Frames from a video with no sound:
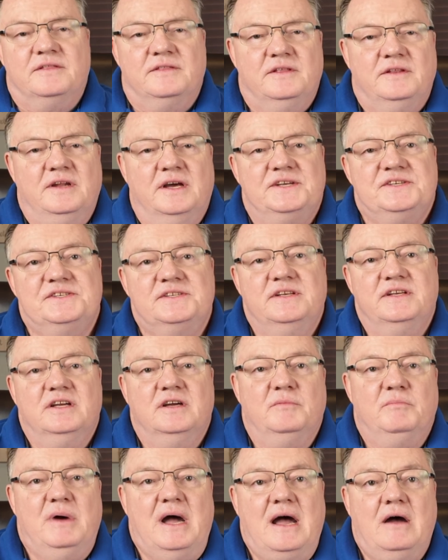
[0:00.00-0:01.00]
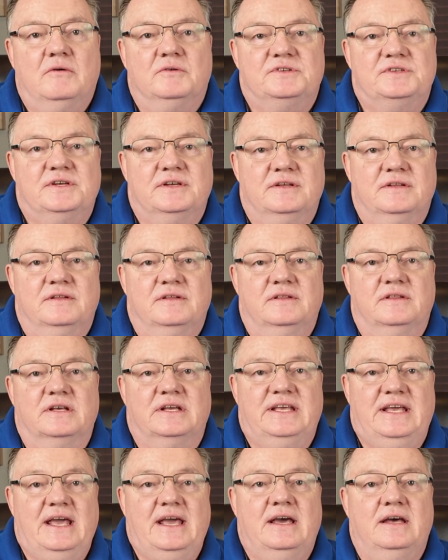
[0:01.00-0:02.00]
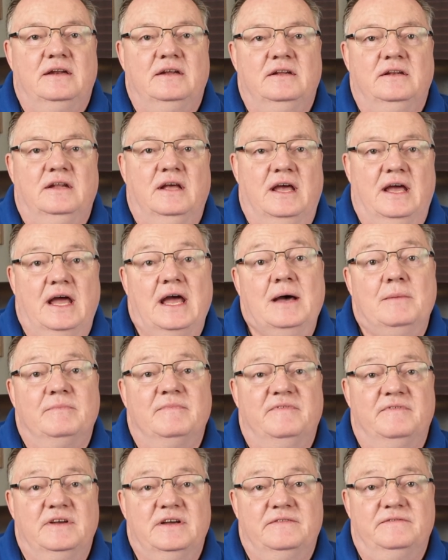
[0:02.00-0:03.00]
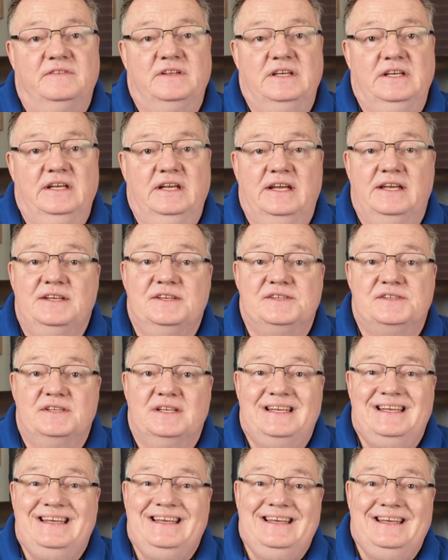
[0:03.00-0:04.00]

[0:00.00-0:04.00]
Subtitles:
The nice thing about the Canon M50 is